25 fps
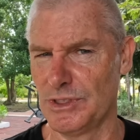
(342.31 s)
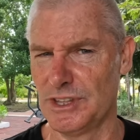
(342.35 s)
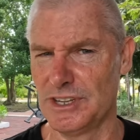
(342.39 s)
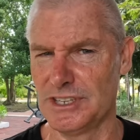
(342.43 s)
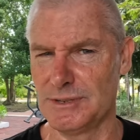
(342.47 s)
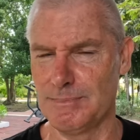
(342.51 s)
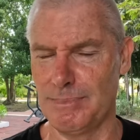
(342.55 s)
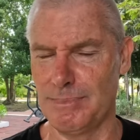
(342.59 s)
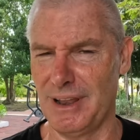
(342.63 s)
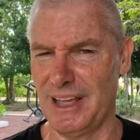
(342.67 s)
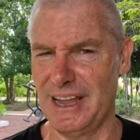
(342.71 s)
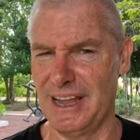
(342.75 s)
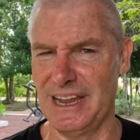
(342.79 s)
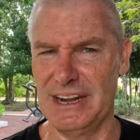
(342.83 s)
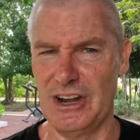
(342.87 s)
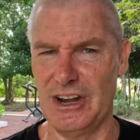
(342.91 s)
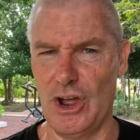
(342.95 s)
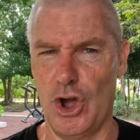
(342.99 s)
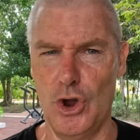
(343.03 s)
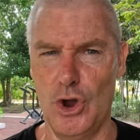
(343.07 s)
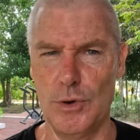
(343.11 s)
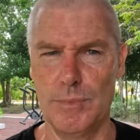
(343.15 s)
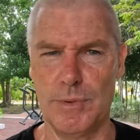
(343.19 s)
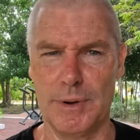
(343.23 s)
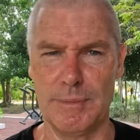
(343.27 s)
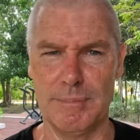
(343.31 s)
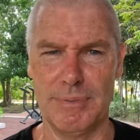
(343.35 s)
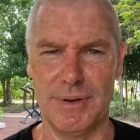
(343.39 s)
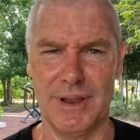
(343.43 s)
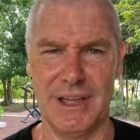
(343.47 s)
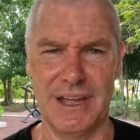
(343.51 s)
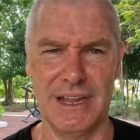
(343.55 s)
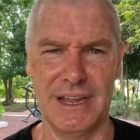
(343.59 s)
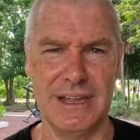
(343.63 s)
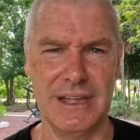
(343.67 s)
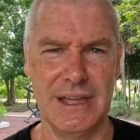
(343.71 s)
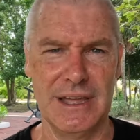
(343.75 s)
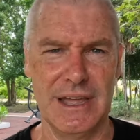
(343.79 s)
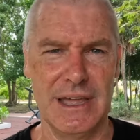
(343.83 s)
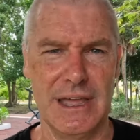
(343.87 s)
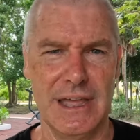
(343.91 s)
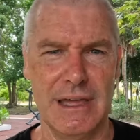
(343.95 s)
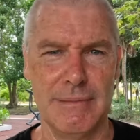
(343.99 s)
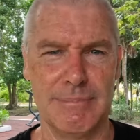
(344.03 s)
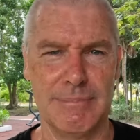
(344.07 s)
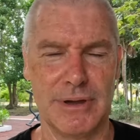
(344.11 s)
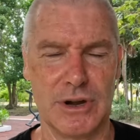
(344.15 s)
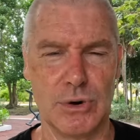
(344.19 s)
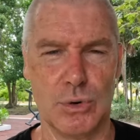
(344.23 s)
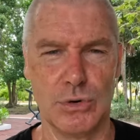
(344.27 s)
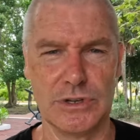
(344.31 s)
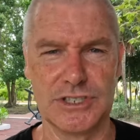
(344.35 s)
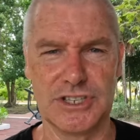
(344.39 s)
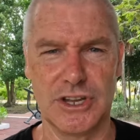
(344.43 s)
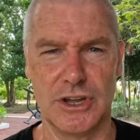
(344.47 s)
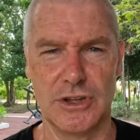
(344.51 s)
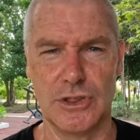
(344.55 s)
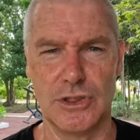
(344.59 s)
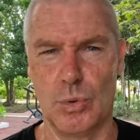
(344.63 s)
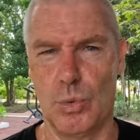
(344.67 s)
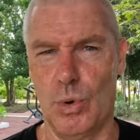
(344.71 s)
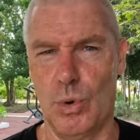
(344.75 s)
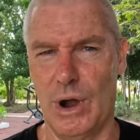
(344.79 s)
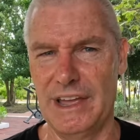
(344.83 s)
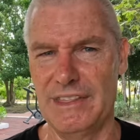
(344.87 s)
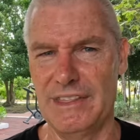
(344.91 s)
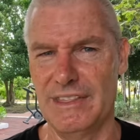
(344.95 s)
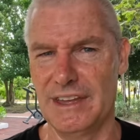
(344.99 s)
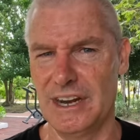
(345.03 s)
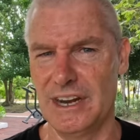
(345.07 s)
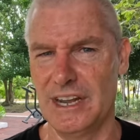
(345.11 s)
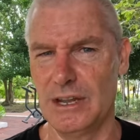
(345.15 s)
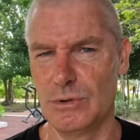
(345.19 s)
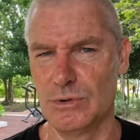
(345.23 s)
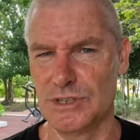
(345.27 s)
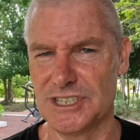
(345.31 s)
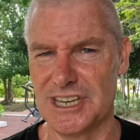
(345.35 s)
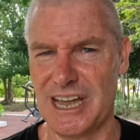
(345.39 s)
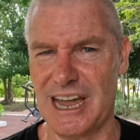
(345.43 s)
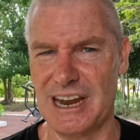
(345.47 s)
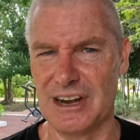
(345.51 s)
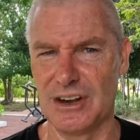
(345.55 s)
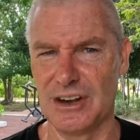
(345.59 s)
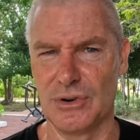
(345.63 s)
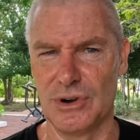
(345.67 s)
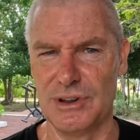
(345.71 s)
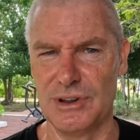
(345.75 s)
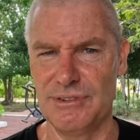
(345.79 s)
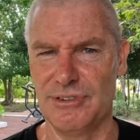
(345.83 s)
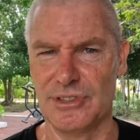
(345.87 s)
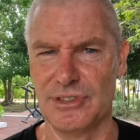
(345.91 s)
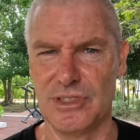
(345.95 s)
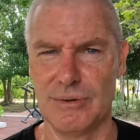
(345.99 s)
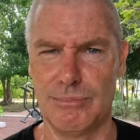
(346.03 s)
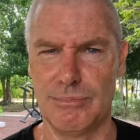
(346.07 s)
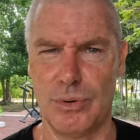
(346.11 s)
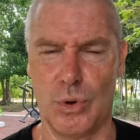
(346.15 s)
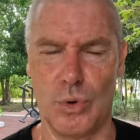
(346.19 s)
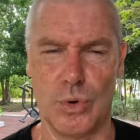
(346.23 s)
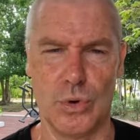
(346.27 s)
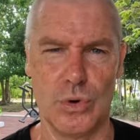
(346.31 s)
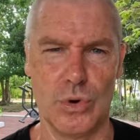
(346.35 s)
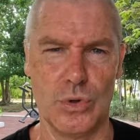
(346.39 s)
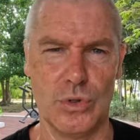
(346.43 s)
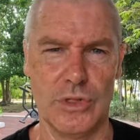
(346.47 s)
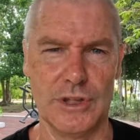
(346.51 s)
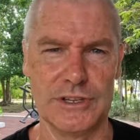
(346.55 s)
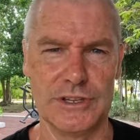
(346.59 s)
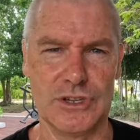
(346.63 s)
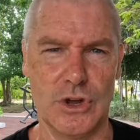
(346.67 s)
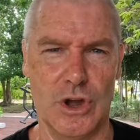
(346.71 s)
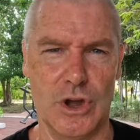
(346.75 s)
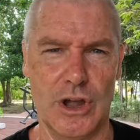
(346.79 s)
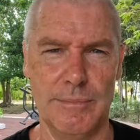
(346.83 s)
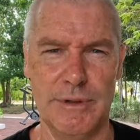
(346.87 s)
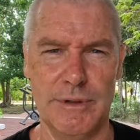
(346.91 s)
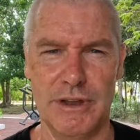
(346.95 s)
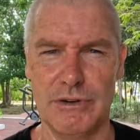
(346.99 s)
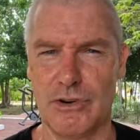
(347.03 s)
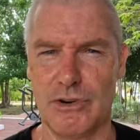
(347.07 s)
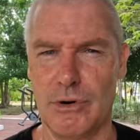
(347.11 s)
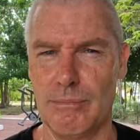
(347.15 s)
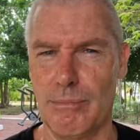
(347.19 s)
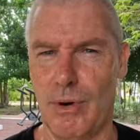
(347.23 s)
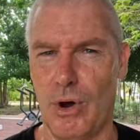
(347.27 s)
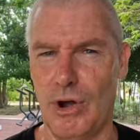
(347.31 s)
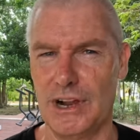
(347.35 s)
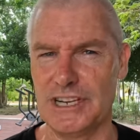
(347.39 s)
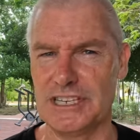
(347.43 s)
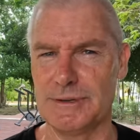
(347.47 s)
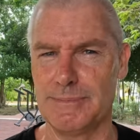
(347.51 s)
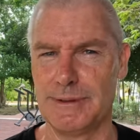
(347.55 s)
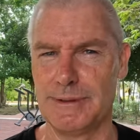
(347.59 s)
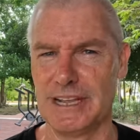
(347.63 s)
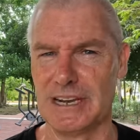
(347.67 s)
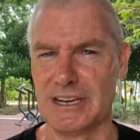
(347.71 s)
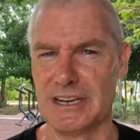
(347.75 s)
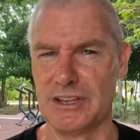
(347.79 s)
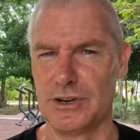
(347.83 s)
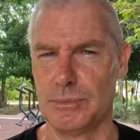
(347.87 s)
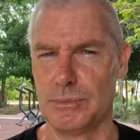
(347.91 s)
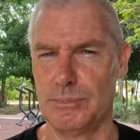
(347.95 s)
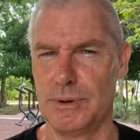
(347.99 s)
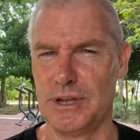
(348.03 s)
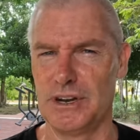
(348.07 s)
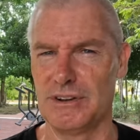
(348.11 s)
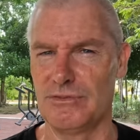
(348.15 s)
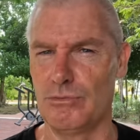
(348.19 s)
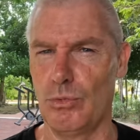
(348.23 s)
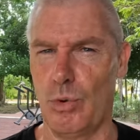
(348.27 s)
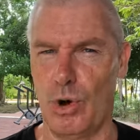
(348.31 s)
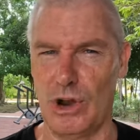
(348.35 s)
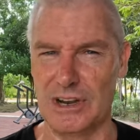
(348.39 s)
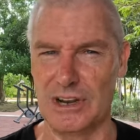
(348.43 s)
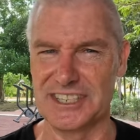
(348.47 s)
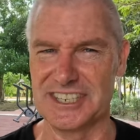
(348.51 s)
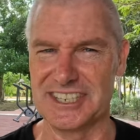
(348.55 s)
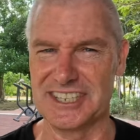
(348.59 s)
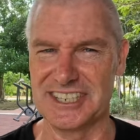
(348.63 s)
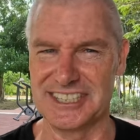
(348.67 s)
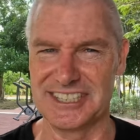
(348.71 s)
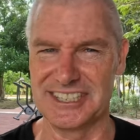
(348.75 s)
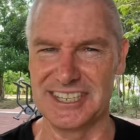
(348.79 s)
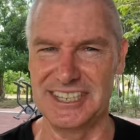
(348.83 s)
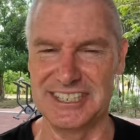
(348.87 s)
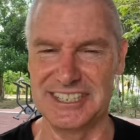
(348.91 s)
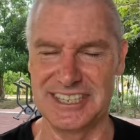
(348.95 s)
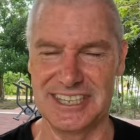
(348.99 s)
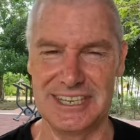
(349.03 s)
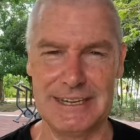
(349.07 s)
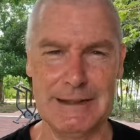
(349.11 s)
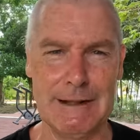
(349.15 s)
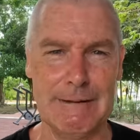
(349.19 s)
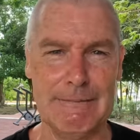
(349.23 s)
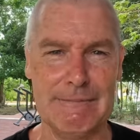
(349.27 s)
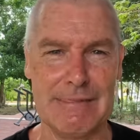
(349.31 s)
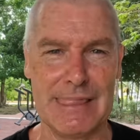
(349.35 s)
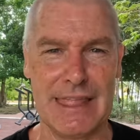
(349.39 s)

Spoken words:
with his play and open play, but also the way that he was hungry for the ball all the time. He reminds me a little bit of Wallace Satiti.